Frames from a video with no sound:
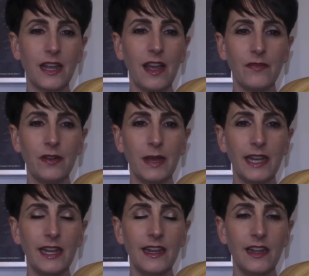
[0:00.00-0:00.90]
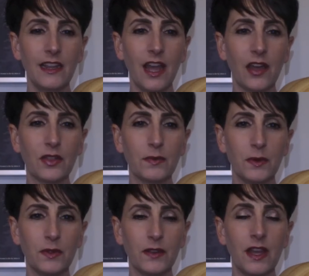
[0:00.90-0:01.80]
everybody get through
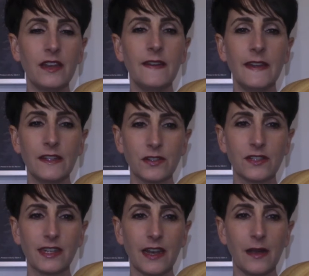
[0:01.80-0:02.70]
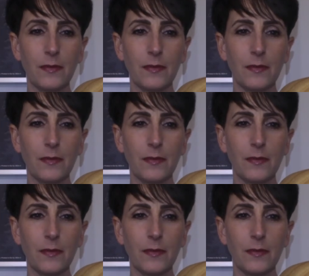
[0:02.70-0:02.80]
the initial setup